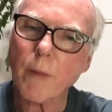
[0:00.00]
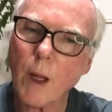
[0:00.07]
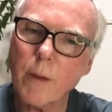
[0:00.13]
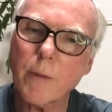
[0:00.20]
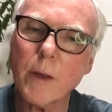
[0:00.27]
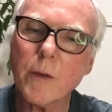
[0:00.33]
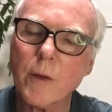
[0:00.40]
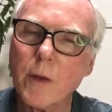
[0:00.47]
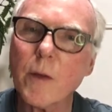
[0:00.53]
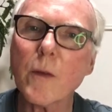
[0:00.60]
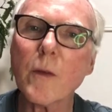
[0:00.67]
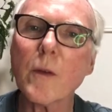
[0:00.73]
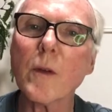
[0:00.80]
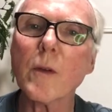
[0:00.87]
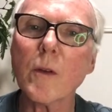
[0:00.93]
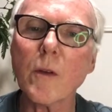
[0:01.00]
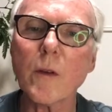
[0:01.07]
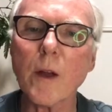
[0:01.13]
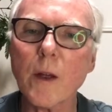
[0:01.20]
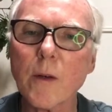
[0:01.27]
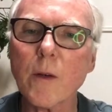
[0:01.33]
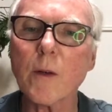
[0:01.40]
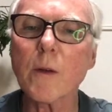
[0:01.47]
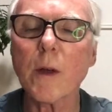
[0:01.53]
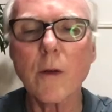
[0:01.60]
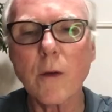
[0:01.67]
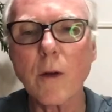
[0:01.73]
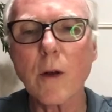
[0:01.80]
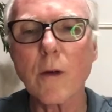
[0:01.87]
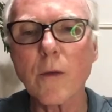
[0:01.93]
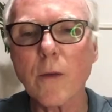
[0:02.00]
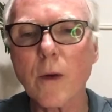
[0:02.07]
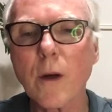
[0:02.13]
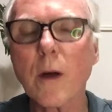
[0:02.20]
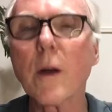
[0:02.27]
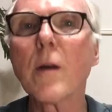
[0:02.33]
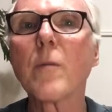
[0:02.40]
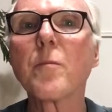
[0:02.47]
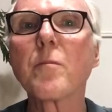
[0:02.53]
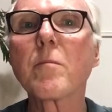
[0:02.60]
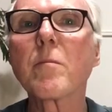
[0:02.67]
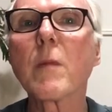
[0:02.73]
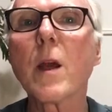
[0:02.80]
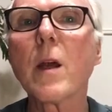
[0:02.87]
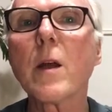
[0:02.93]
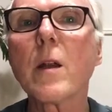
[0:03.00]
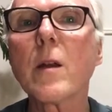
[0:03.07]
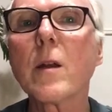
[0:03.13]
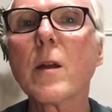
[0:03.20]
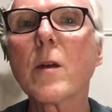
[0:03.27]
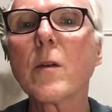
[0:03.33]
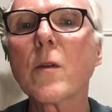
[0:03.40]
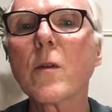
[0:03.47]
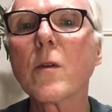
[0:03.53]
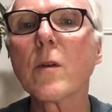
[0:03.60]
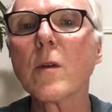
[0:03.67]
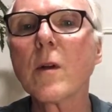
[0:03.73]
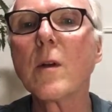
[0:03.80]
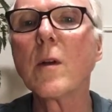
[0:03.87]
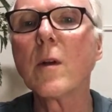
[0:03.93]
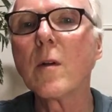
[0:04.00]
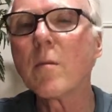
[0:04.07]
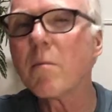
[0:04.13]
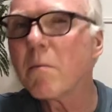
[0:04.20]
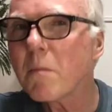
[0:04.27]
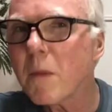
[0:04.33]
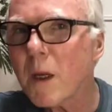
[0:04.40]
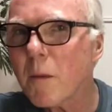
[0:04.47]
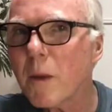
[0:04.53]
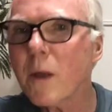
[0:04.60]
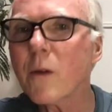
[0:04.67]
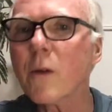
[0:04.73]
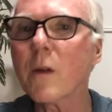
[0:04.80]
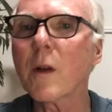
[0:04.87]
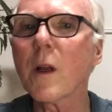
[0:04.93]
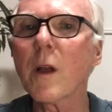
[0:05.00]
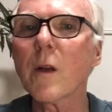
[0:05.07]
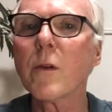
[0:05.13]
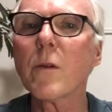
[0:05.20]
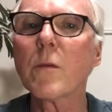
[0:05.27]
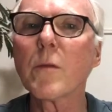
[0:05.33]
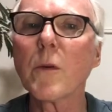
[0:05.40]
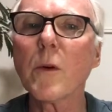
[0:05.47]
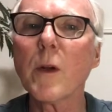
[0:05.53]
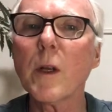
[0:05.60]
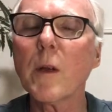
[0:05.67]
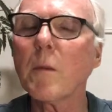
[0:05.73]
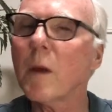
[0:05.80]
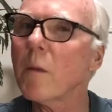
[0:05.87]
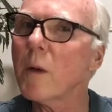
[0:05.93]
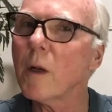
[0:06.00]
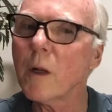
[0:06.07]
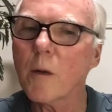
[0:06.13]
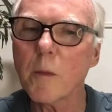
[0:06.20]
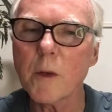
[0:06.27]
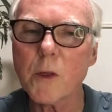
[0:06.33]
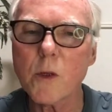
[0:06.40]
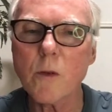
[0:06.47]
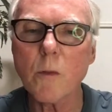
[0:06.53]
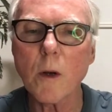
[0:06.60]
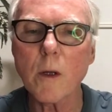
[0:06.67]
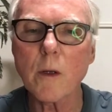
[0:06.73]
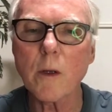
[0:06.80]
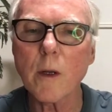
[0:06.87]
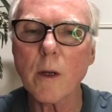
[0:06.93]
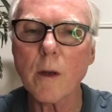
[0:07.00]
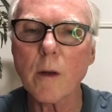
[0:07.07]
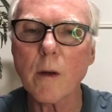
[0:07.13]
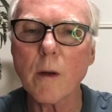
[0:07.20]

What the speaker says: This is nice enough, and it is maybe just a little too fruity, maybe a little bit too malty.